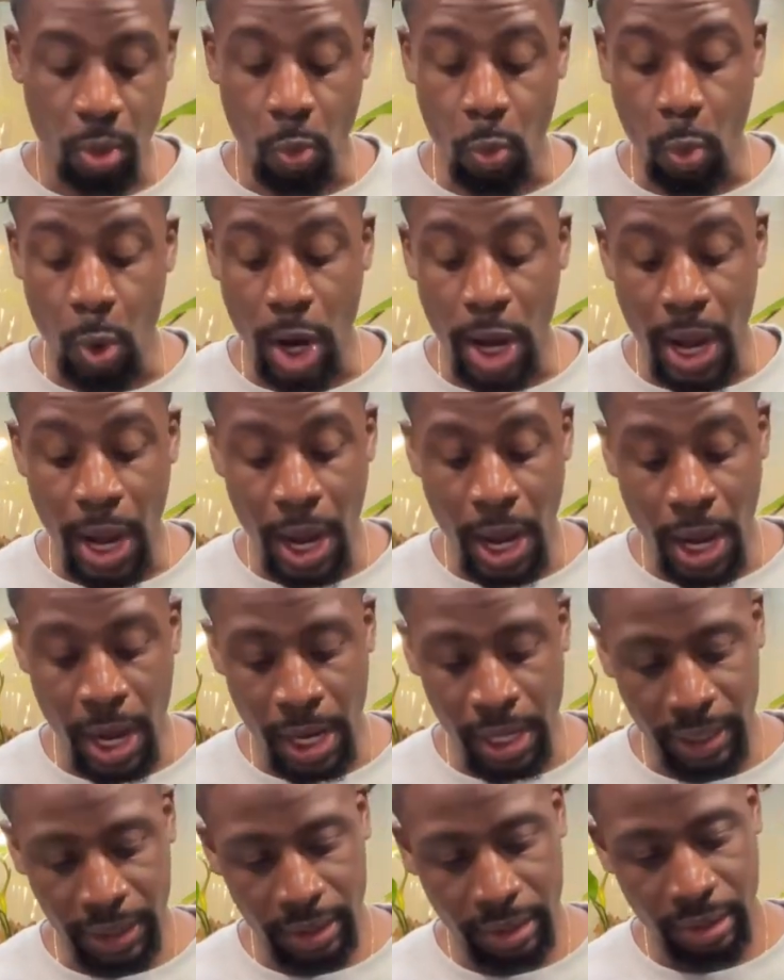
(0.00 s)

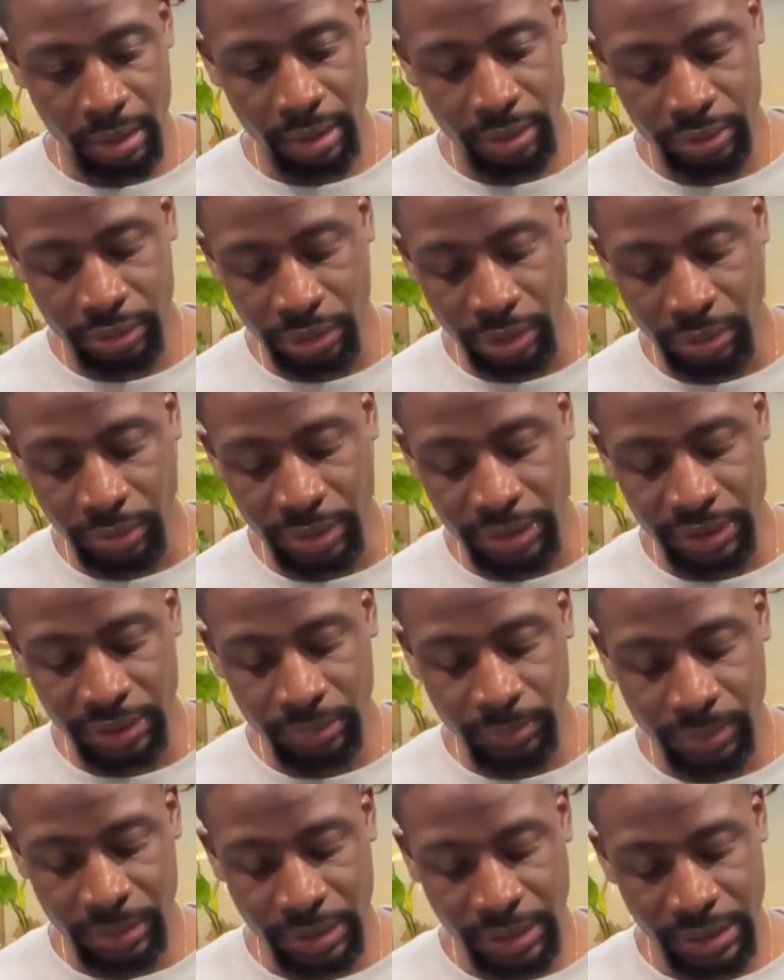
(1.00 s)
whack. So this
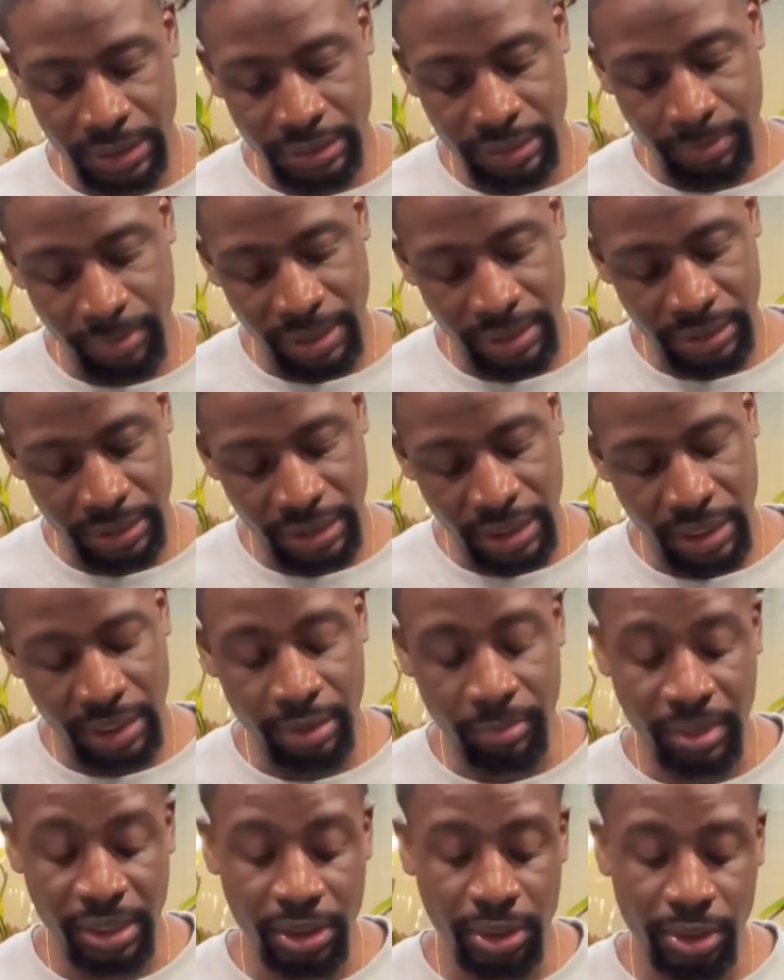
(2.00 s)
one is the
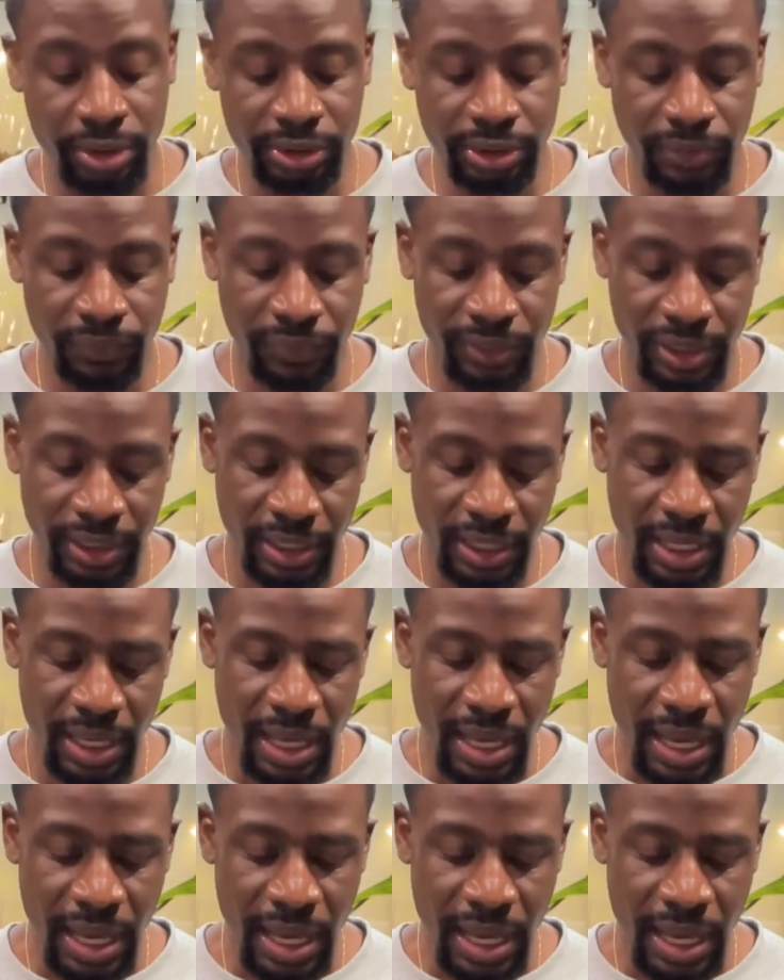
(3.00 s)
Mexicanum. And you know what's so funny?